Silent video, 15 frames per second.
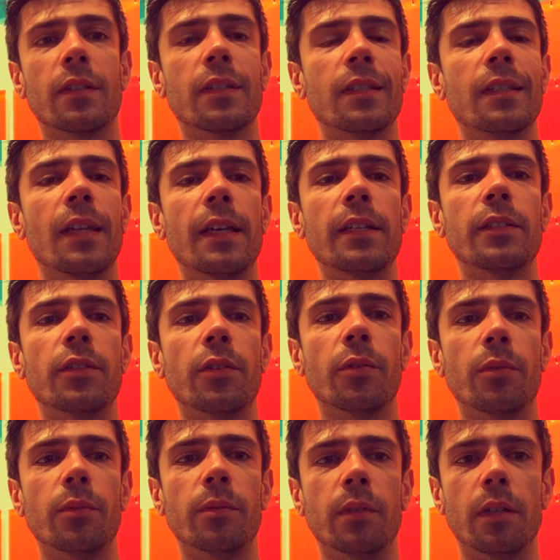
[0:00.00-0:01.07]
this is day
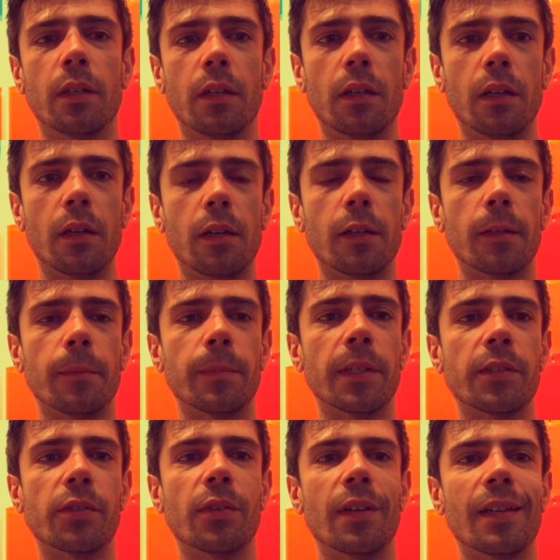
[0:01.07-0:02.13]
two. Um,
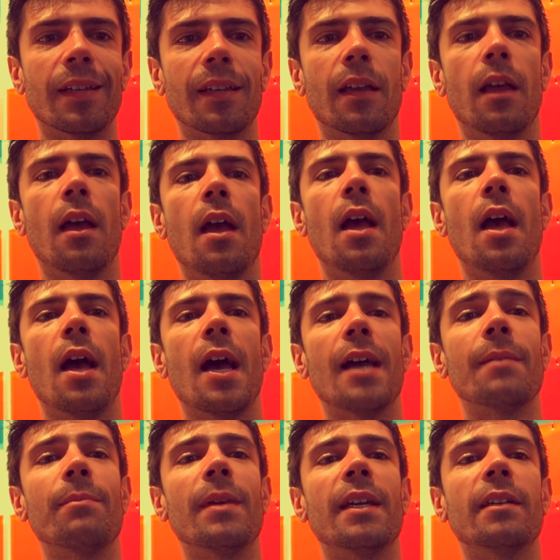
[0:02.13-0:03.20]
yesterday,
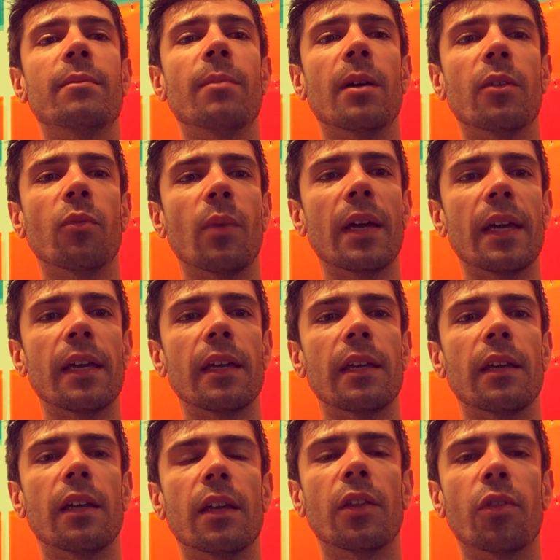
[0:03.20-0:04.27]
I made my
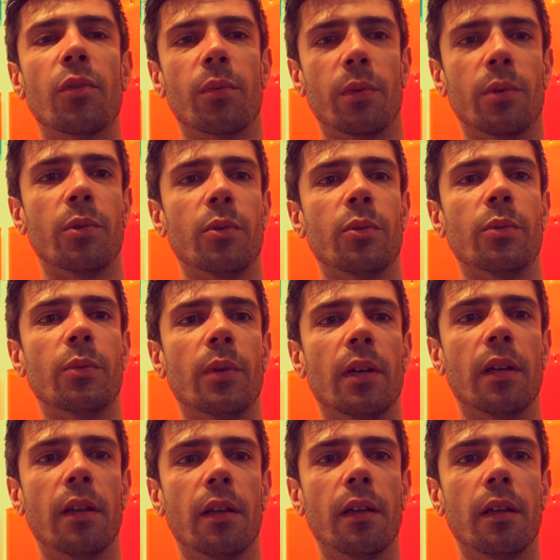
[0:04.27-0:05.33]
way through
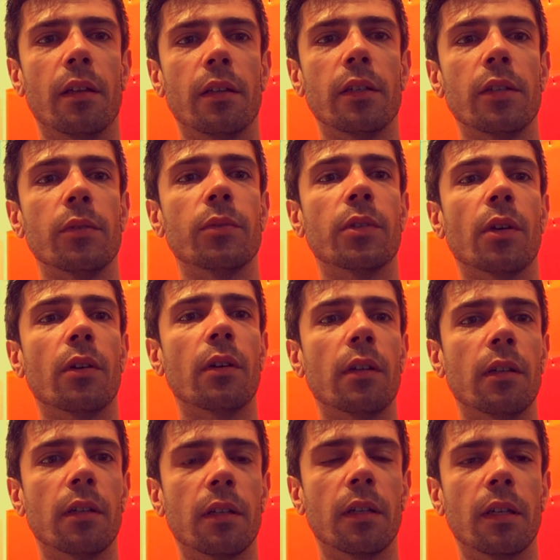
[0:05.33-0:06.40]

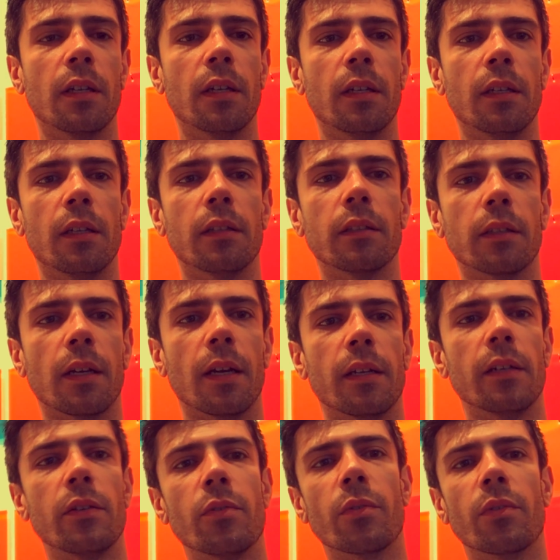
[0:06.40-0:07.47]
Utah, the
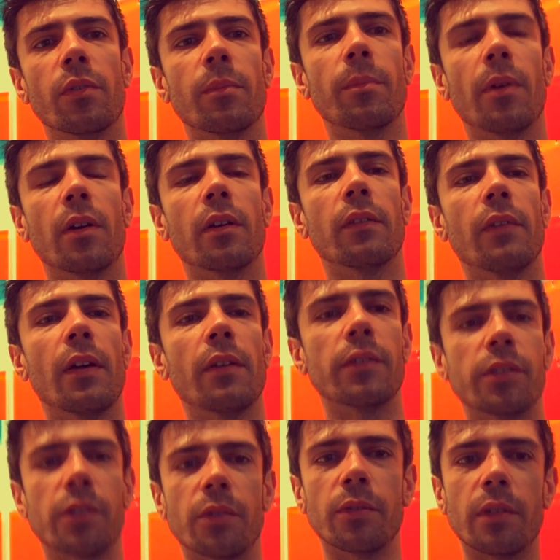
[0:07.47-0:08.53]
kind of northern part of
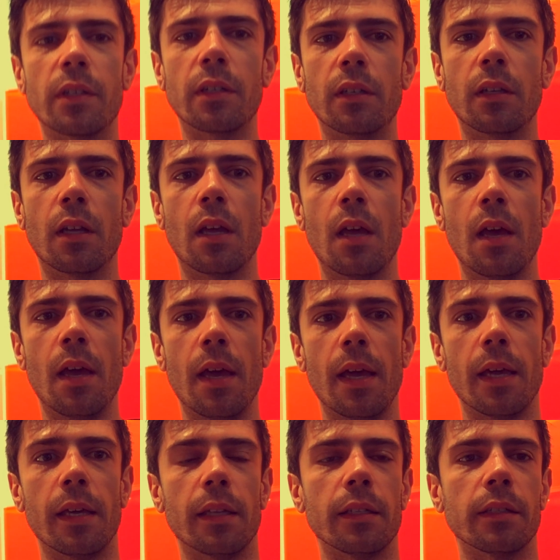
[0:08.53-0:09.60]
Arizona,
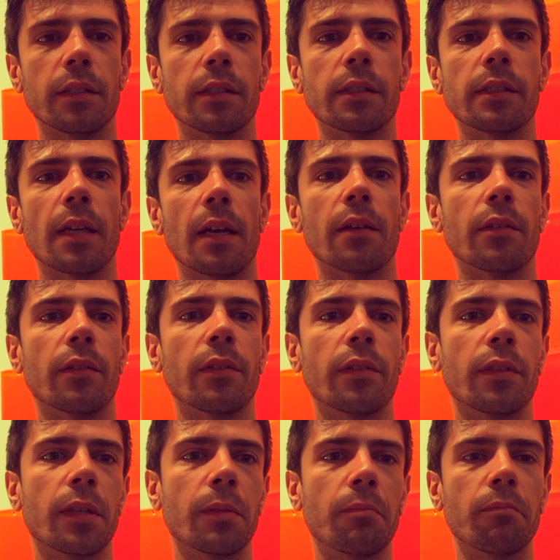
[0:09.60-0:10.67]
and
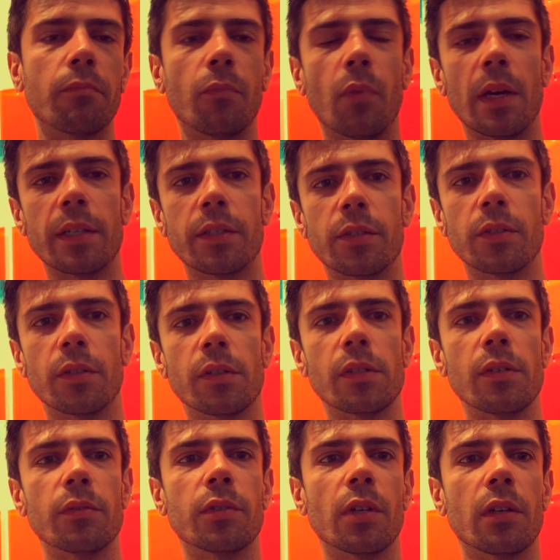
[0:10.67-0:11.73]
southwestern
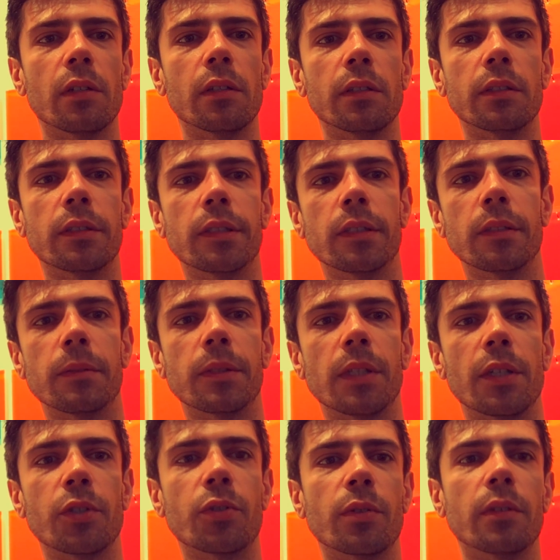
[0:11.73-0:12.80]
Utah into the
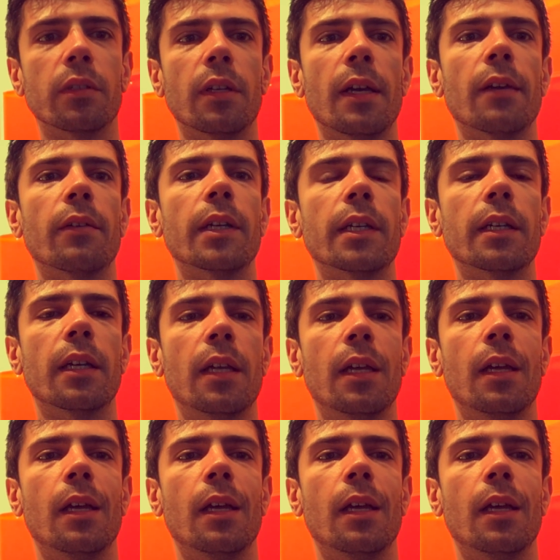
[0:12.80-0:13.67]
central area.